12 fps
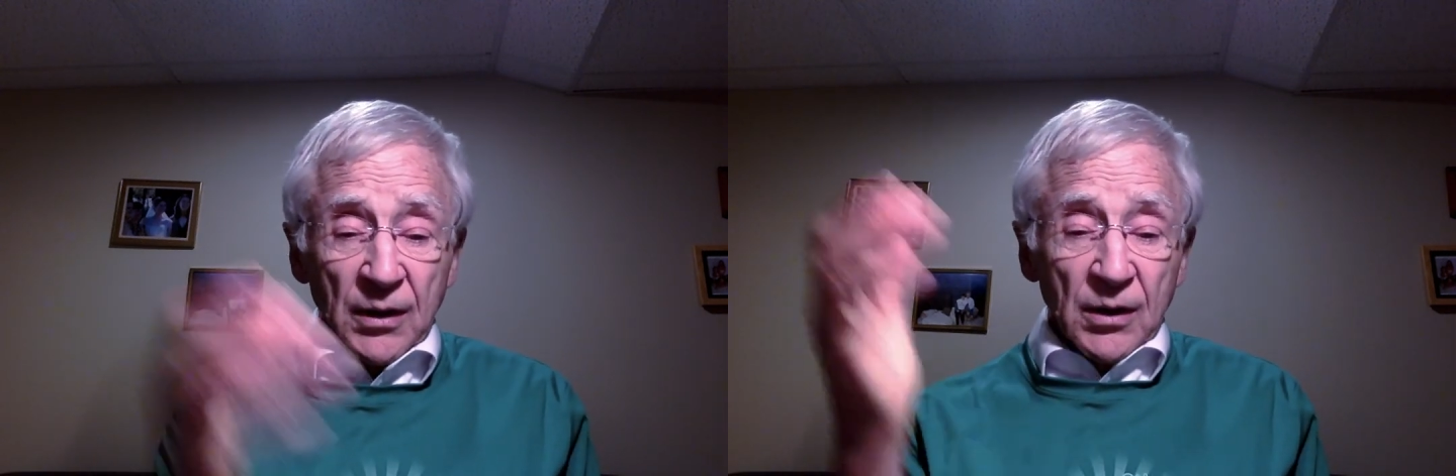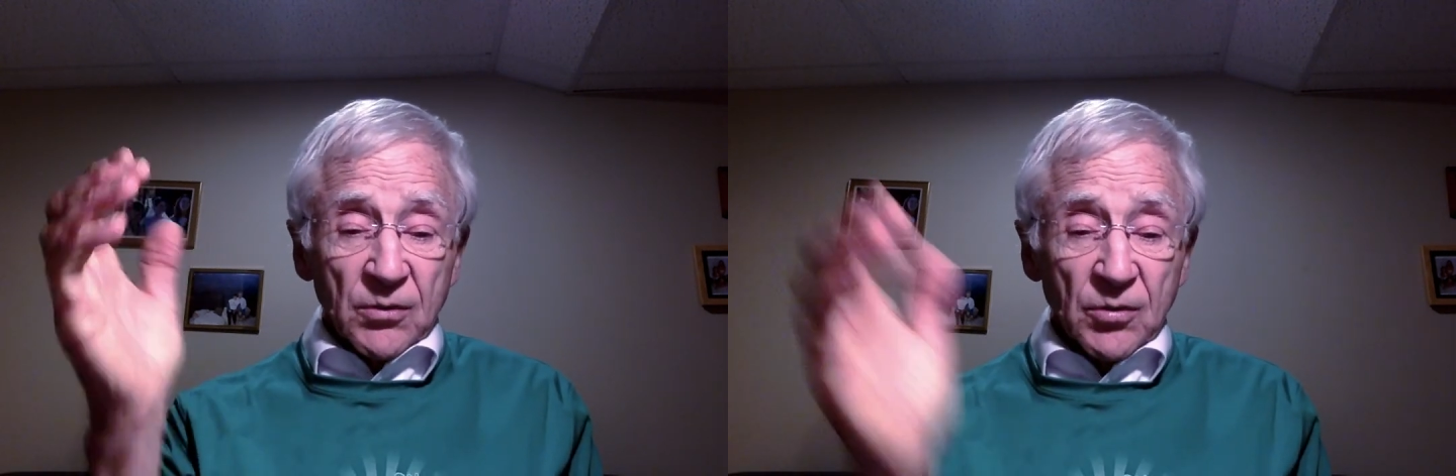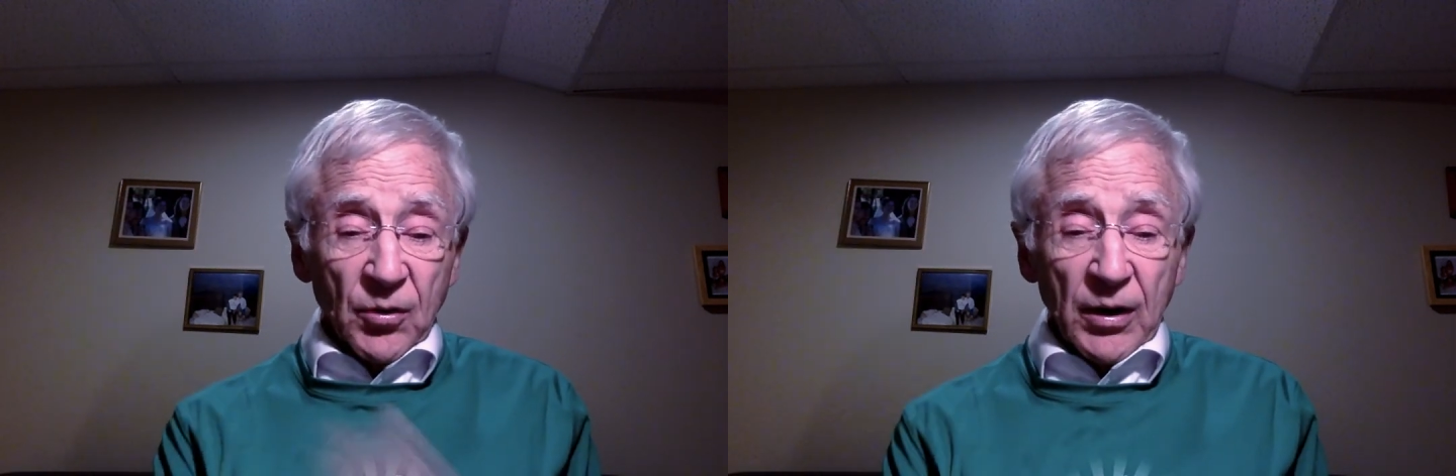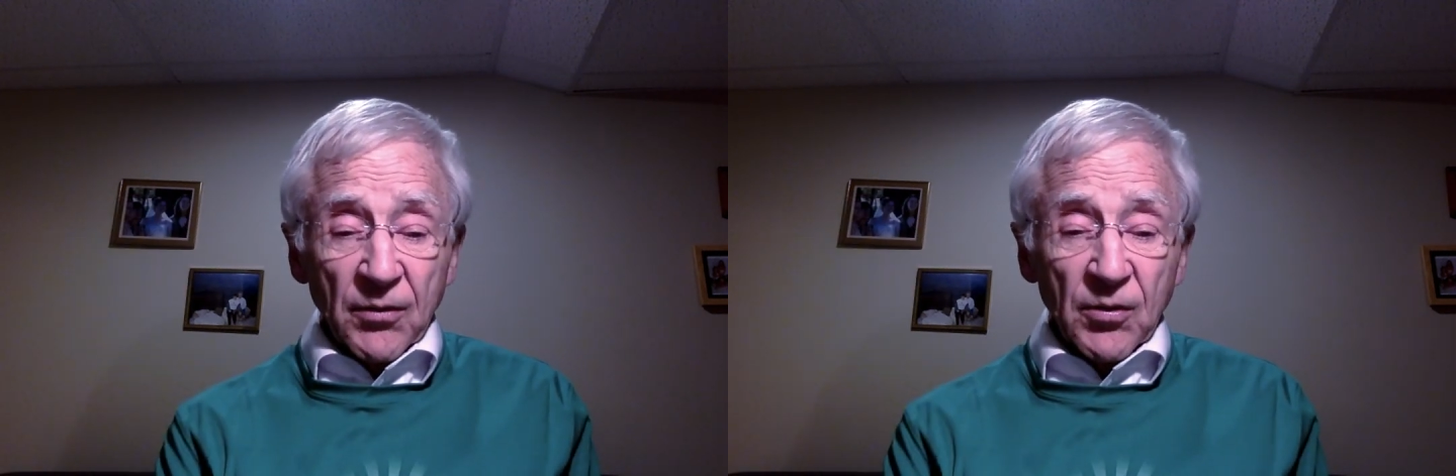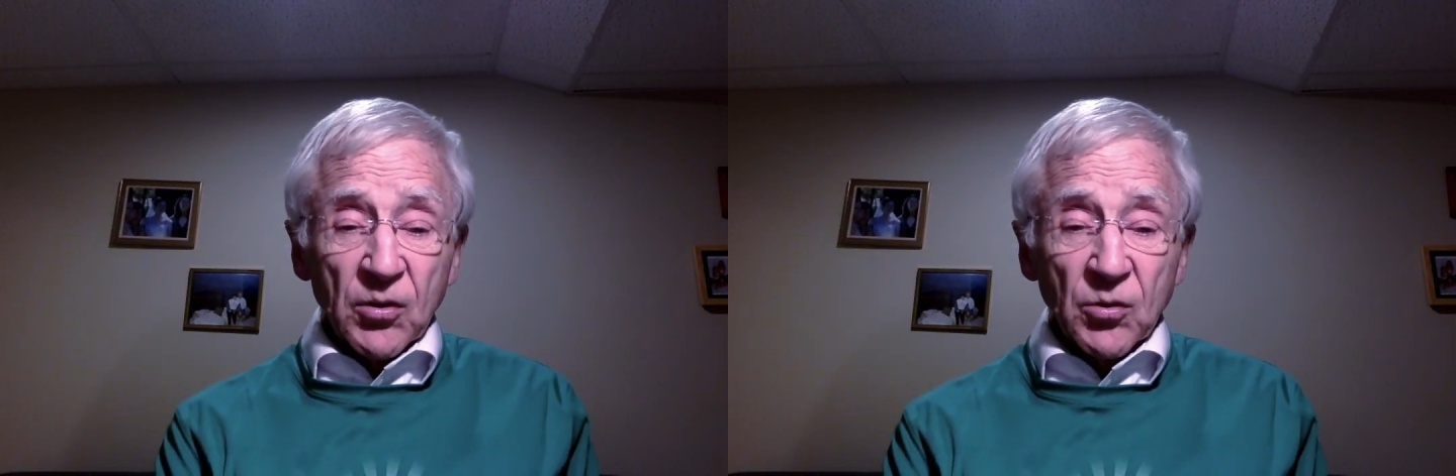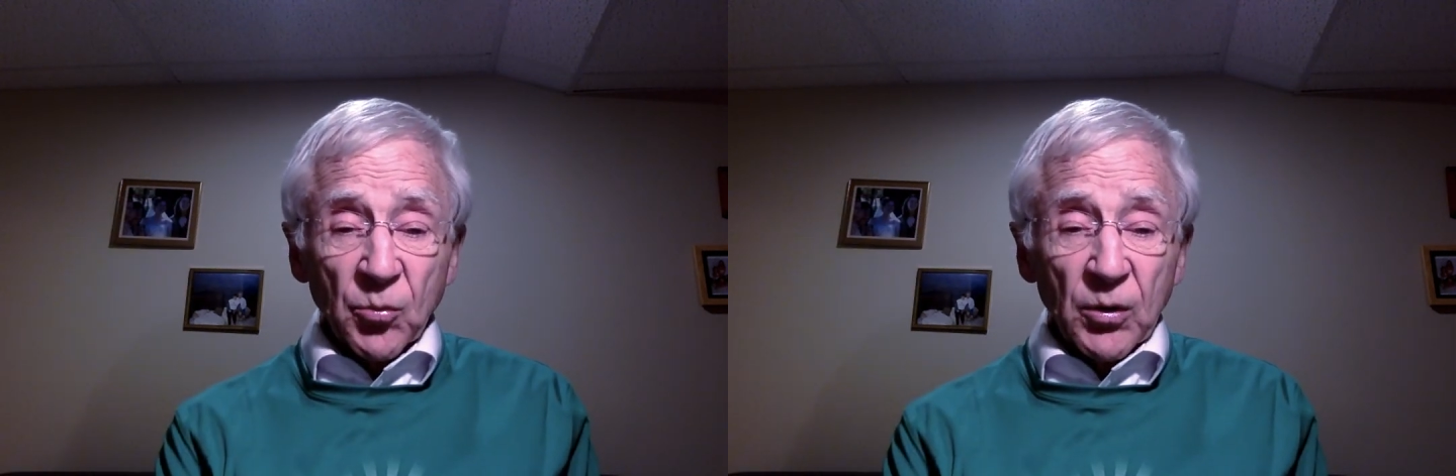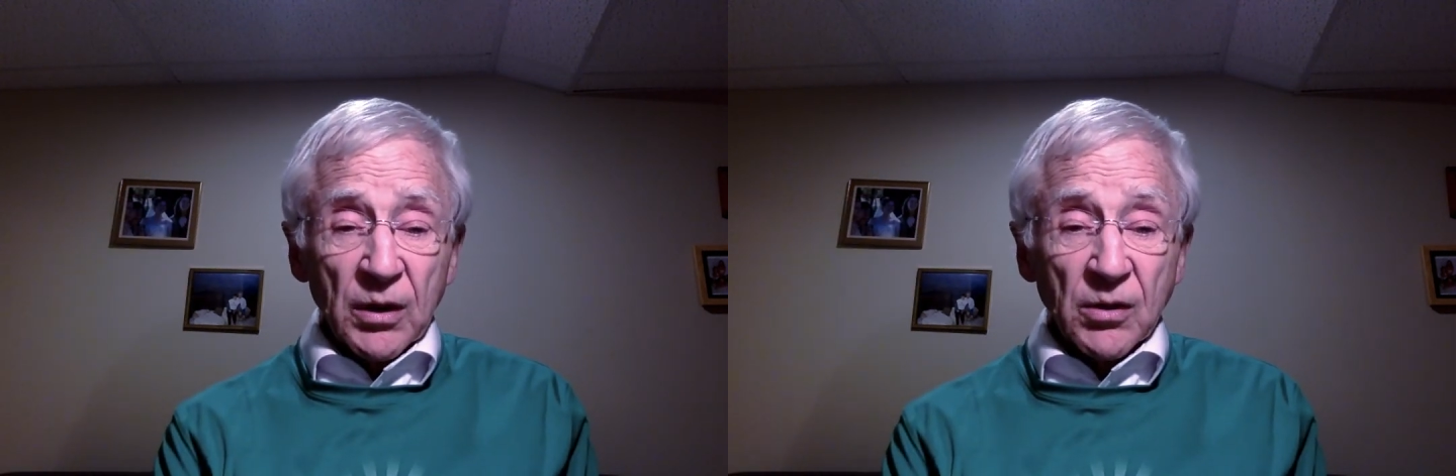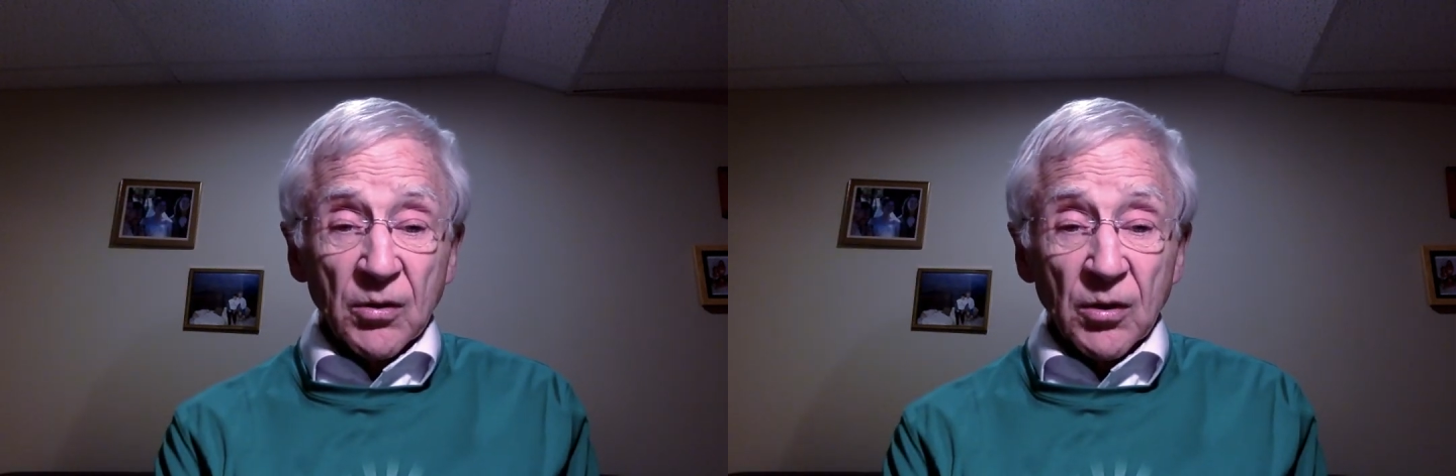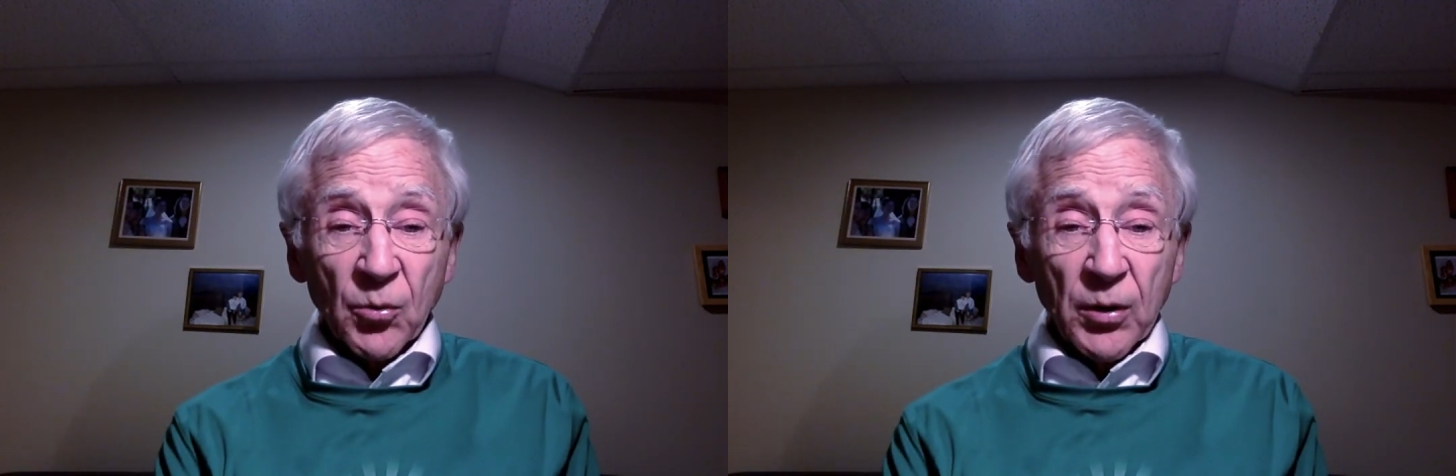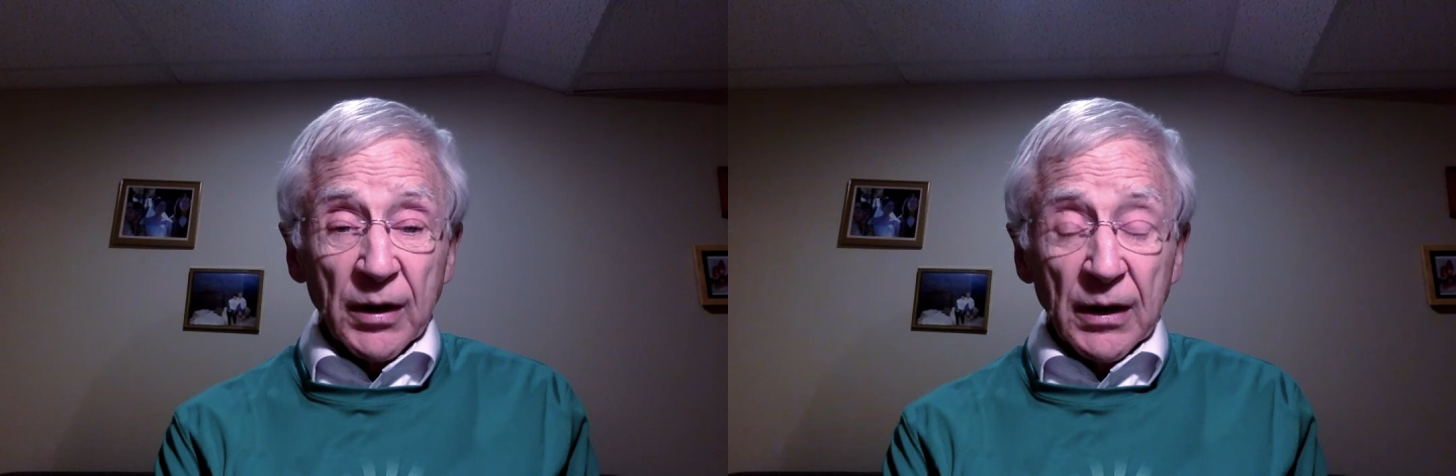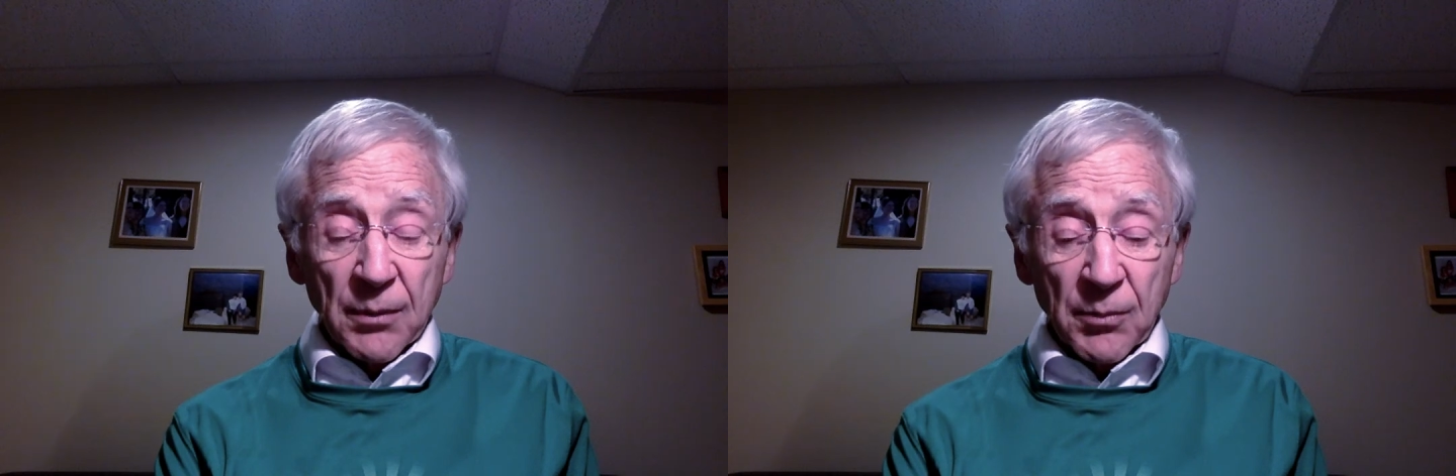so have a good week you know where to get